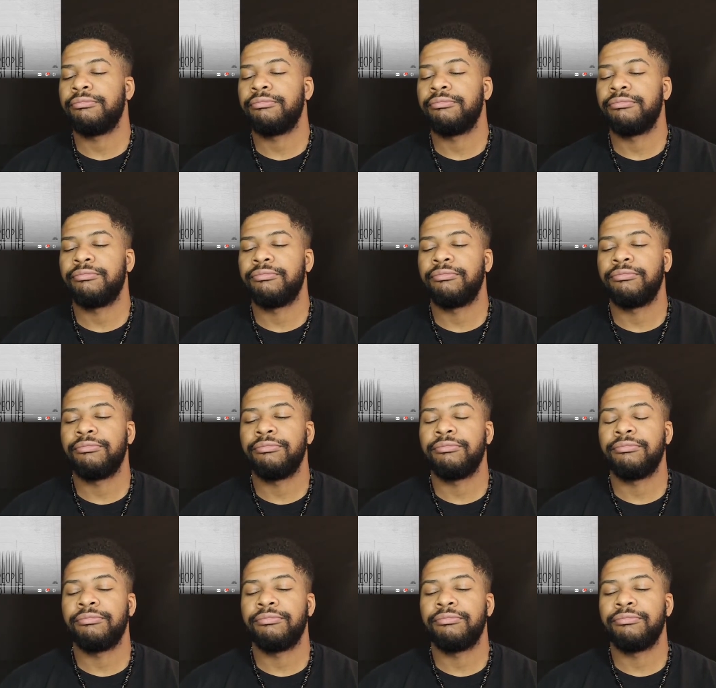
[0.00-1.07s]

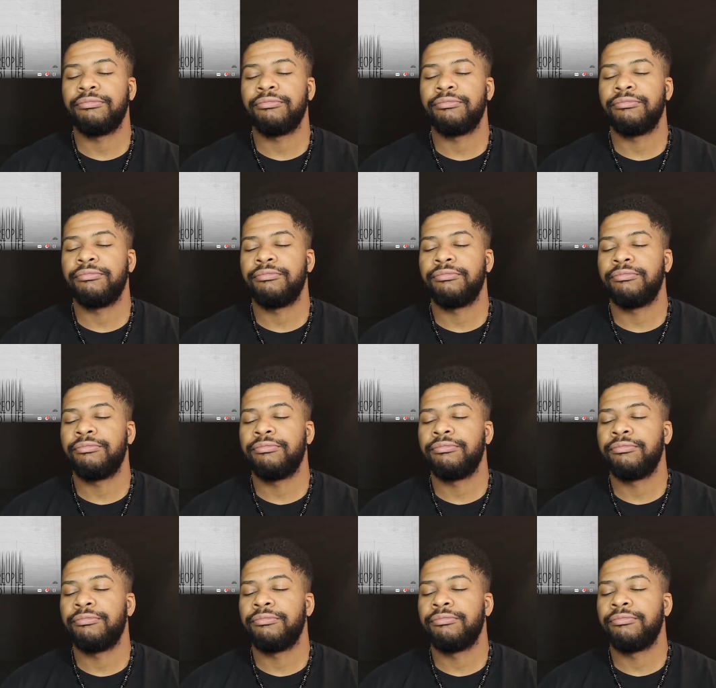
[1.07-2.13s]

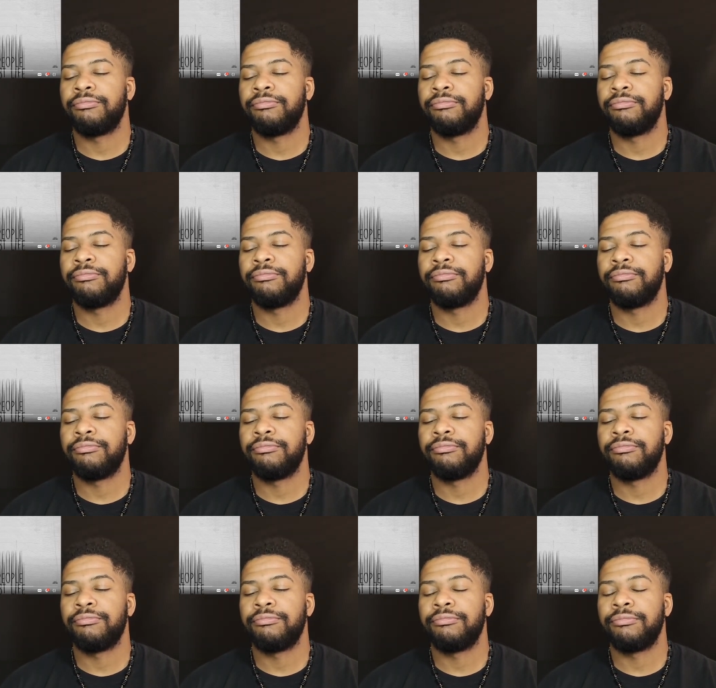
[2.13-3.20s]

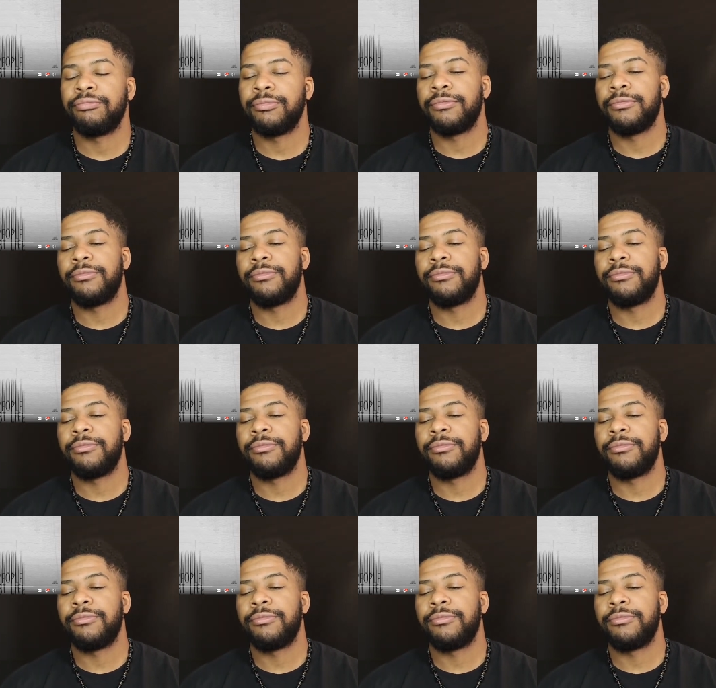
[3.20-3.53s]
(silence)